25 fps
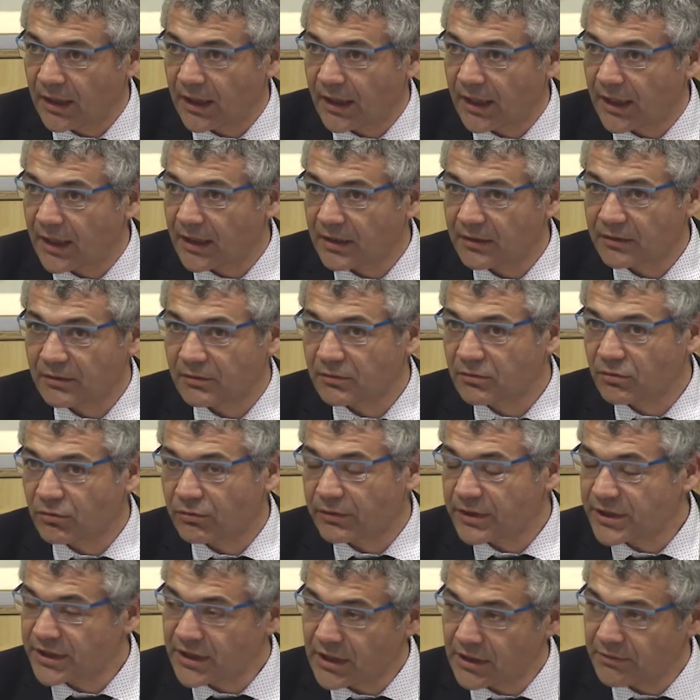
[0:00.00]
And to
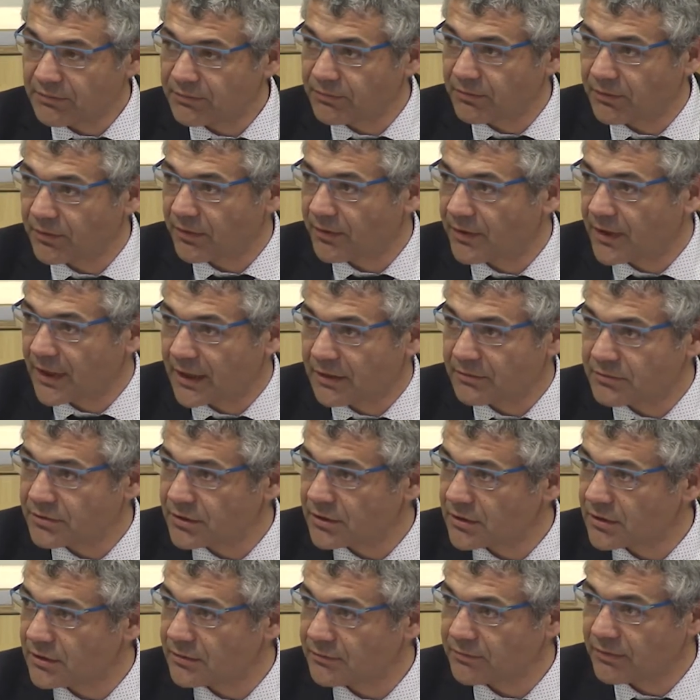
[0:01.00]
receive
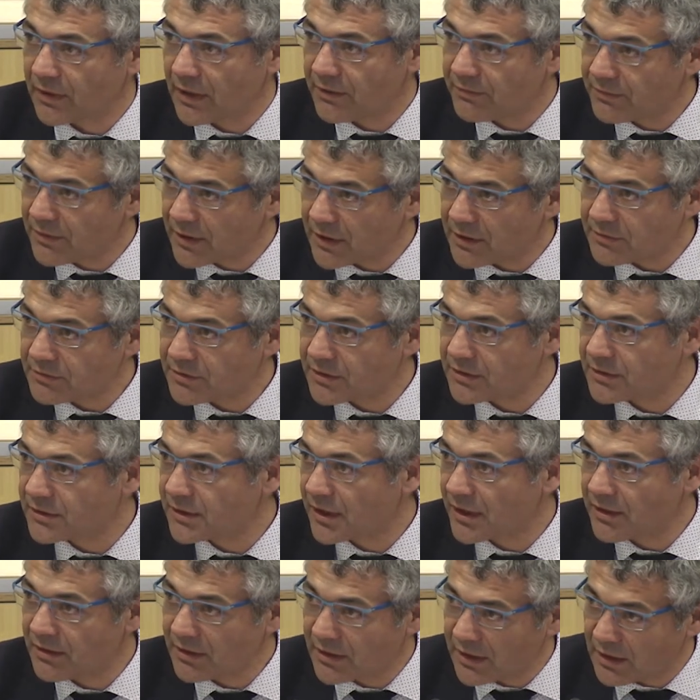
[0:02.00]
4,000, 5,000,
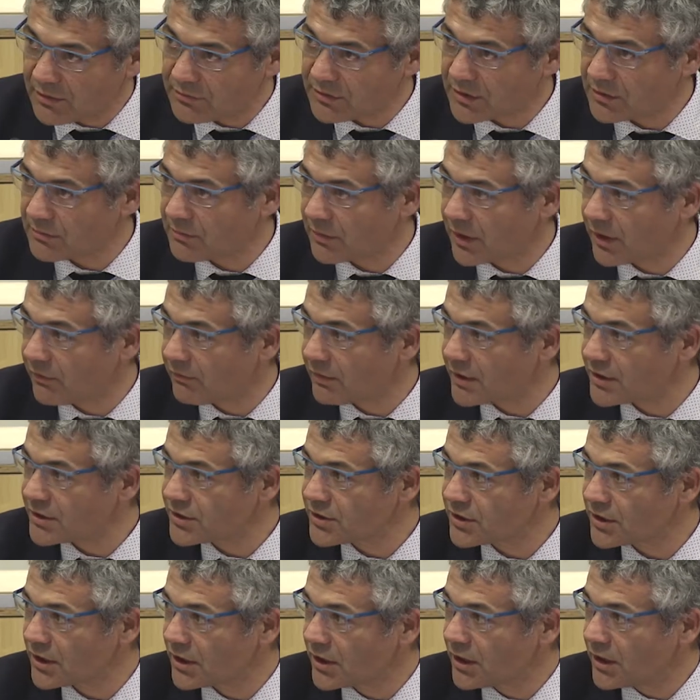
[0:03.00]
10,000
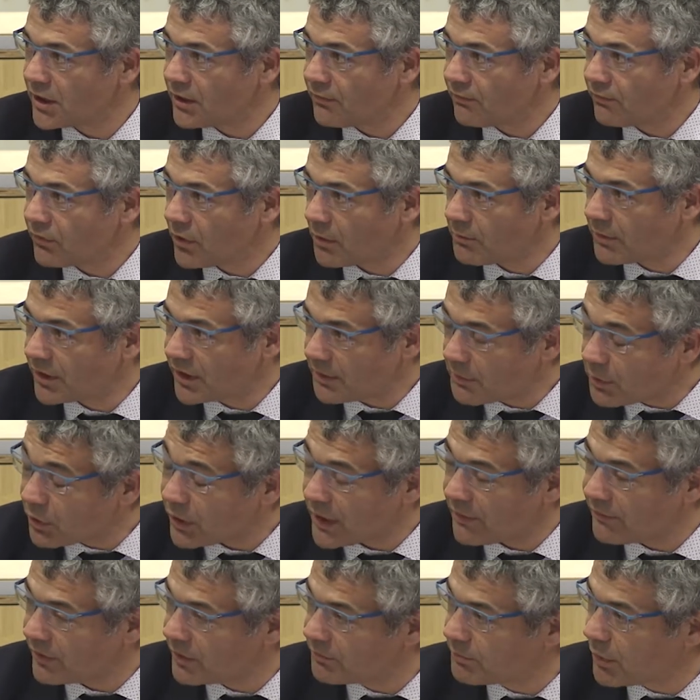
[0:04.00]
migrants, from a
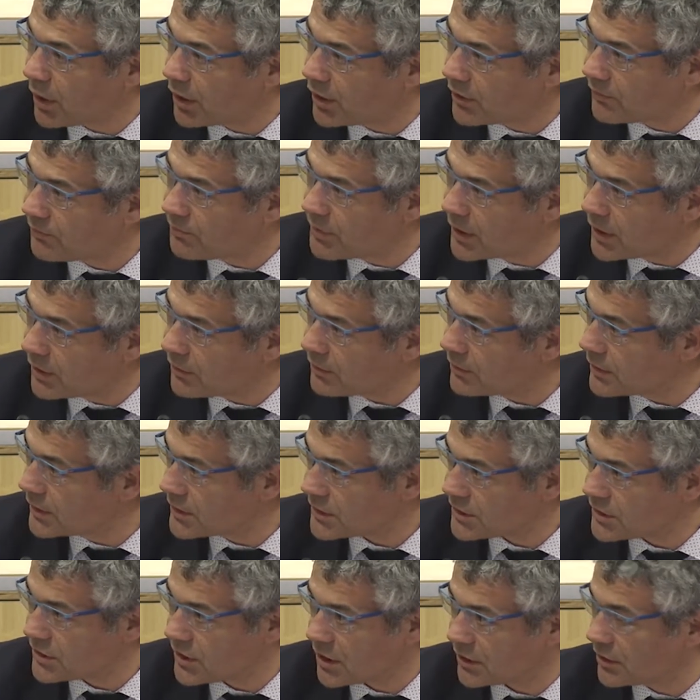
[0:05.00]
demographic point of view,
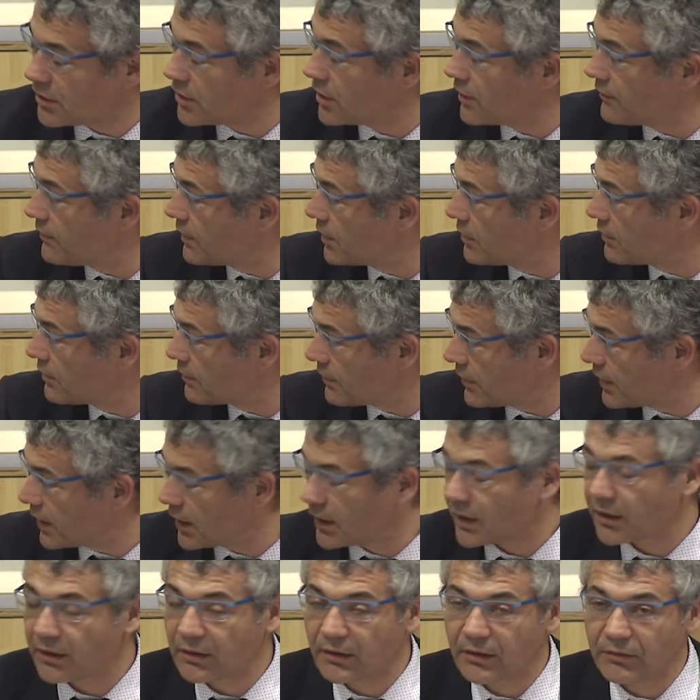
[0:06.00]
is not a difficult
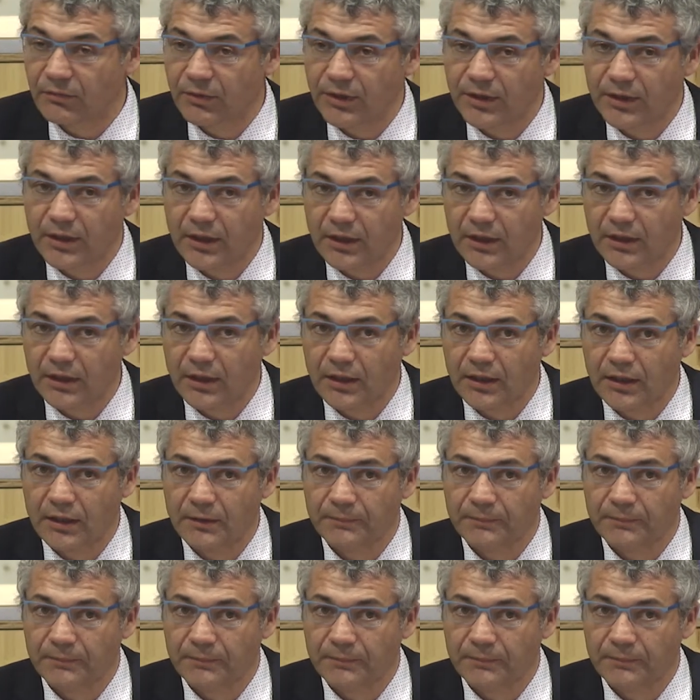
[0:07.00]
thing. We think,